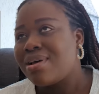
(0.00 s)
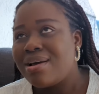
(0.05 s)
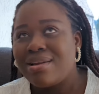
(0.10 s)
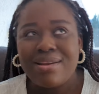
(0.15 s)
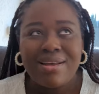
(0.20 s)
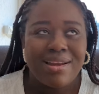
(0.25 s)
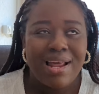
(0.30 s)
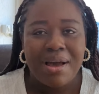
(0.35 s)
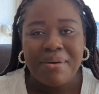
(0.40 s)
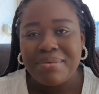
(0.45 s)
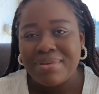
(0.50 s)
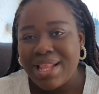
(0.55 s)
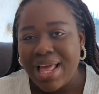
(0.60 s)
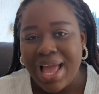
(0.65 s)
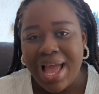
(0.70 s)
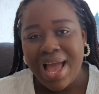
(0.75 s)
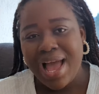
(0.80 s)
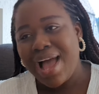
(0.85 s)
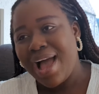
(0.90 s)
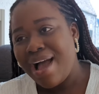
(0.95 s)
I was
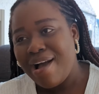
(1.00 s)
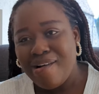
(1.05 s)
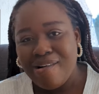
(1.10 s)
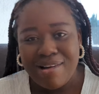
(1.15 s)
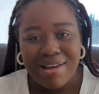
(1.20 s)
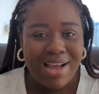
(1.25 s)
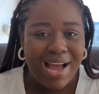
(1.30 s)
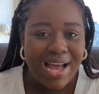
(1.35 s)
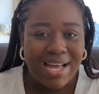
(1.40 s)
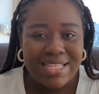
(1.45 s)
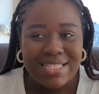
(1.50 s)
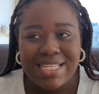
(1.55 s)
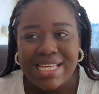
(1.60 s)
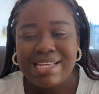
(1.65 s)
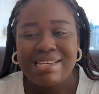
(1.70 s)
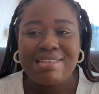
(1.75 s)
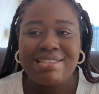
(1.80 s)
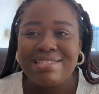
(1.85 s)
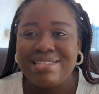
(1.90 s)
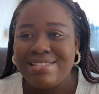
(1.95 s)
like, Oga,
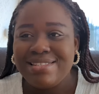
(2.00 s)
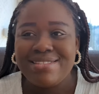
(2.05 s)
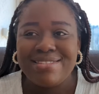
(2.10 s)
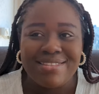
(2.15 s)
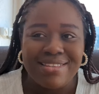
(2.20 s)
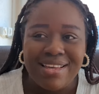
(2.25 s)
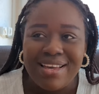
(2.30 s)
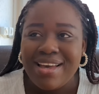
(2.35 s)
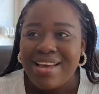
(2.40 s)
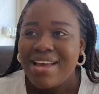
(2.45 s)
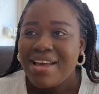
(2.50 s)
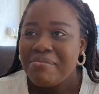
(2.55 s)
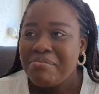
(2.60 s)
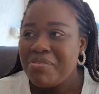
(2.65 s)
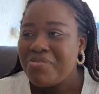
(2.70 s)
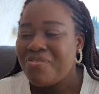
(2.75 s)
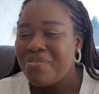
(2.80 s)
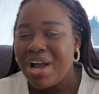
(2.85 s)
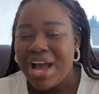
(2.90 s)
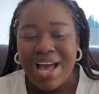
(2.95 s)
take it easy.
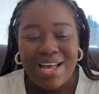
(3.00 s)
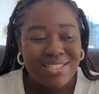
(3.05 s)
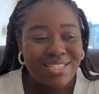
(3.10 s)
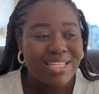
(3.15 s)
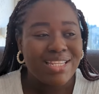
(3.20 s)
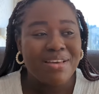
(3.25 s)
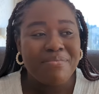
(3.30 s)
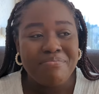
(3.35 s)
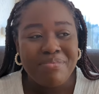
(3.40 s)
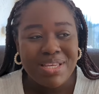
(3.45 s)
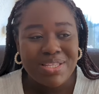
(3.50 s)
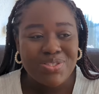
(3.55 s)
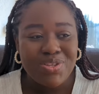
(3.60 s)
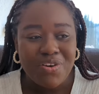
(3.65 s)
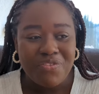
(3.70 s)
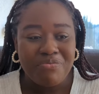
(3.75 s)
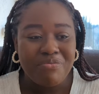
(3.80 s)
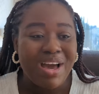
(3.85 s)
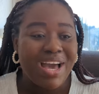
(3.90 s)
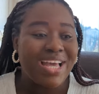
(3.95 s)
As in the midst
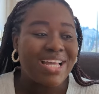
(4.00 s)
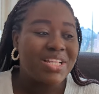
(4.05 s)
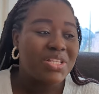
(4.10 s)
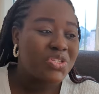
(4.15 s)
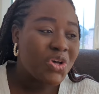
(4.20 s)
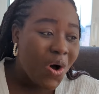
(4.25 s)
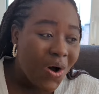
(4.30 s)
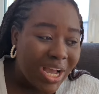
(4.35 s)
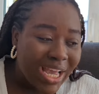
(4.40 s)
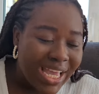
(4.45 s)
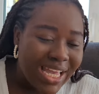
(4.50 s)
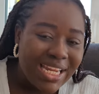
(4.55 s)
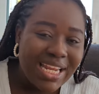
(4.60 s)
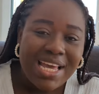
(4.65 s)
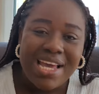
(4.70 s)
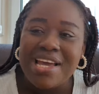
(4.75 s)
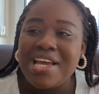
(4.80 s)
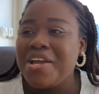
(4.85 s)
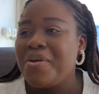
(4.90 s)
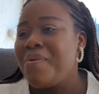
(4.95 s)
of my talking,
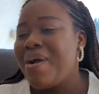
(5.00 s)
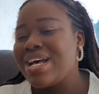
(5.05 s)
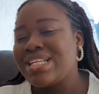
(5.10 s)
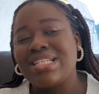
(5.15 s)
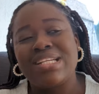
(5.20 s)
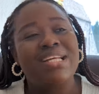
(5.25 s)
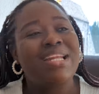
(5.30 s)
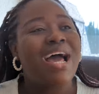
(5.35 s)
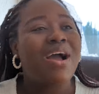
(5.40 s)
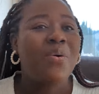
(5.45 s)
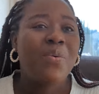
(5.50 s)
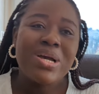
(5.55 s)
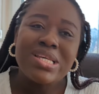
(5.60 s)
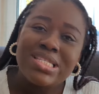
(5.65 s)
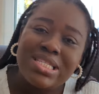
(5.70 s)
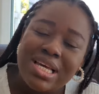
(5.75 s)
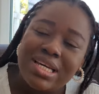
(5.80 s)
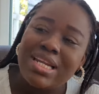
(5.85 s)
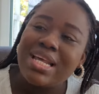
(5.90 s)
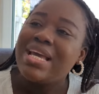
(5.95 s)
he will ask another
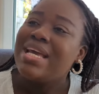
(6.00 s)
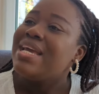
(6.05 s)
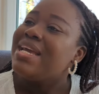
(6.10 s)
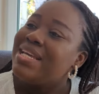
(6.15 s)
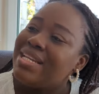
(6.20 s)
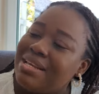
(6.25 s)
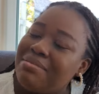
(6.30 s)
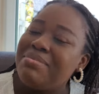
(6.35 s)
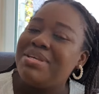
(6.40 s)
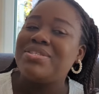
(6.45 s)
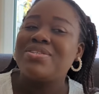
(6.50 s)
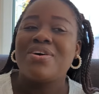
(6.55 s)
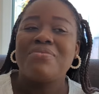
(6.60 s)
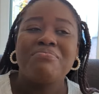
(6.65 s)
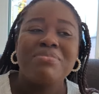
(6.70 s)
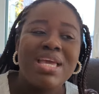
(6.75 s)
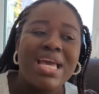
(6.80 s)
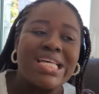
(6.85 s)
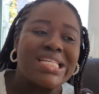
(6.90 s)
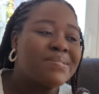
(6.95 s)
question. In the midst of
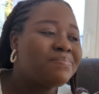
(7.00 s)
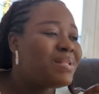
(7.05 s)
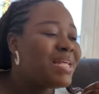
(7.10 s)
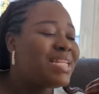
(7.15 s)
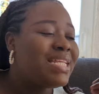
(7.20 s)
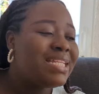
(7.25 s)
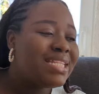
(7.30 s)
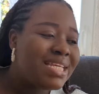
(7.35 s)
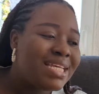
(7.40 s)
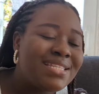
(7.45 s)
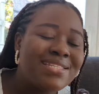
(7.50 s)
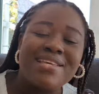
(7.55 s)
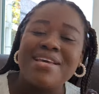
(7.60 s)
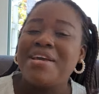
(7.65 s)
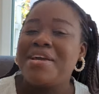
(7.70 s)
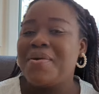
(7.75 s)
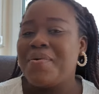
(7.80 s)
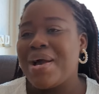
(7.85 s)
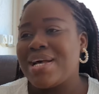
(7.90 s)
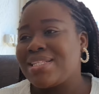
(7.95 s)
me explaining this,
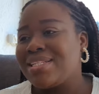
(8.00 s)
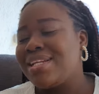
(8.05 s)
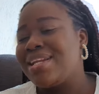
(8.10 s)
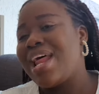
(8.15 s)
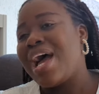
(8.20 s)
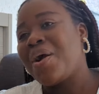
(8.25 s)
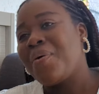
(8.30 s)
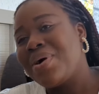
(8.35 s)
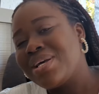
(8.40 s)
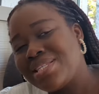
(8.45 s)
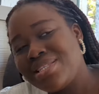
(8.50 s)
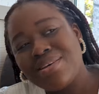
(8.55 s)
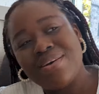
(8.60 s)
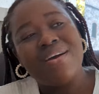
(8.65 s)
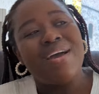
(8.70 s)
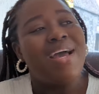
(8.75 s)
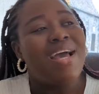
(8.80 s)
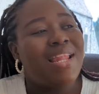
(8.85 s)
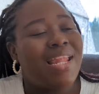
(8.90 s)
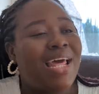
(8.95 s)
he will ask another
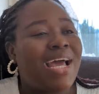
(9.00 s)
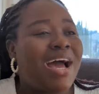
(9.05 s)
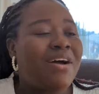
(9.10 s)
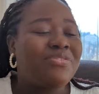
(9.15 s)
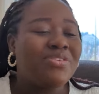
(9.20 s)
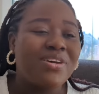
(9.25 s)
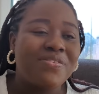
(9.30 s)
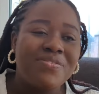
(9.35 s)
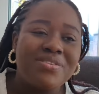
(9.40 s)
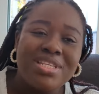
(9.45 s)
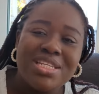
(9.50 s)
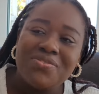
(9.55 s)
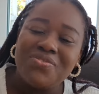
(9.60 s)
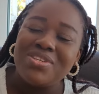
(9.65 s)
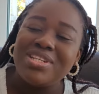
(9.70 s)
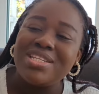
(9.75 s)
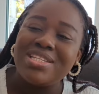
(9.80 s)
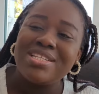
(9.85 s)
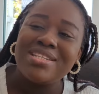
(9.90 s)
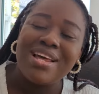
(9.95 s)
question. Like, I've not
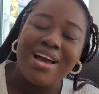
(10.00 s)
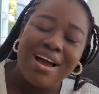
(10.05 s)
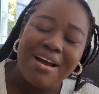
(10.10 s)
finishing.